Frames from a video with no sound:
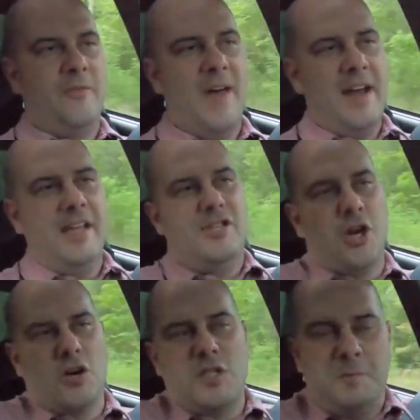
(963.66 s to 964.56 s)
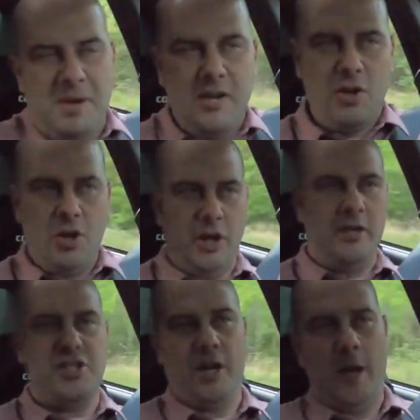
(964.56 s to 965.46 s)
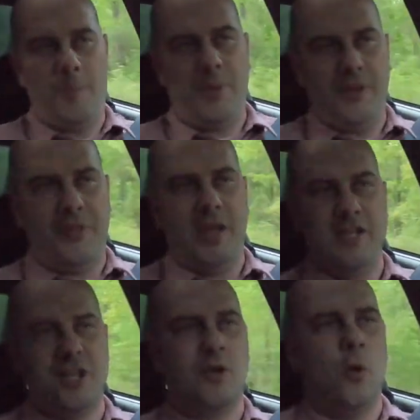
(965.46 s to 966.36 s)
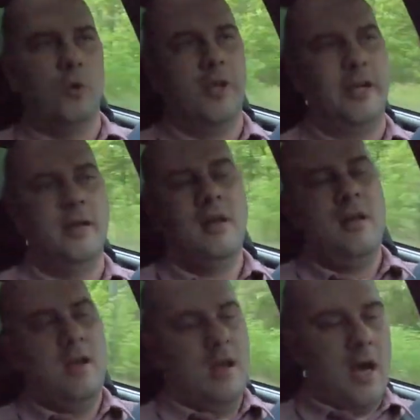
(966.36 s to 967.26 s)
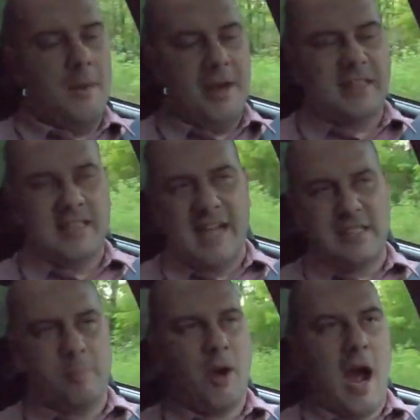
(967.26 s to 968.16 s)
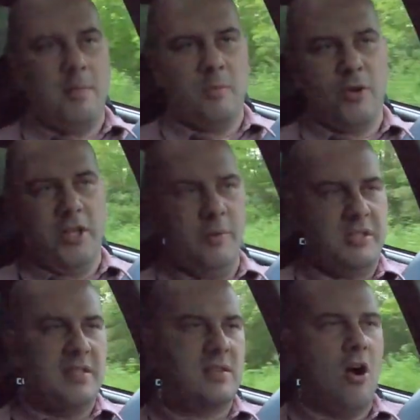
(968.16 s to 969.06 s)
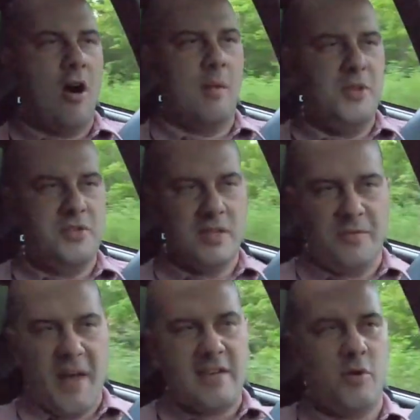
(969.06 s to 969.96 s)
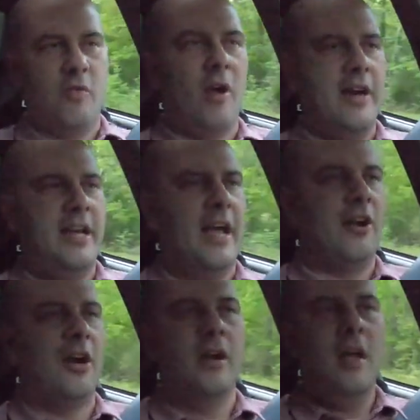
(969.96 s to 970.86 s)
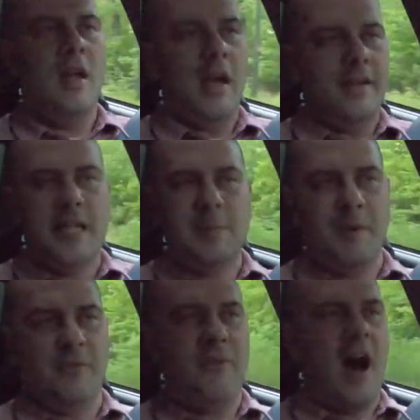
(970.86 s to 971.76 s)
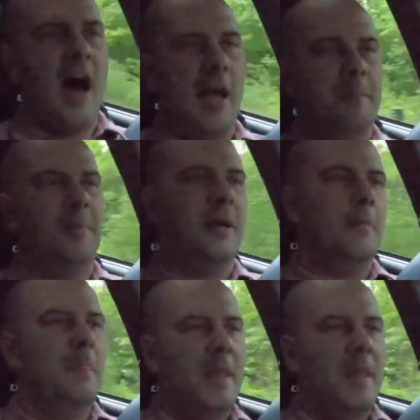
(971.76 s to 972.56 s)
a vented charge speed hood. It should help with engine cooling. Not that that's a problem really with this car. I'm using the factory radiator, and that's been fine, but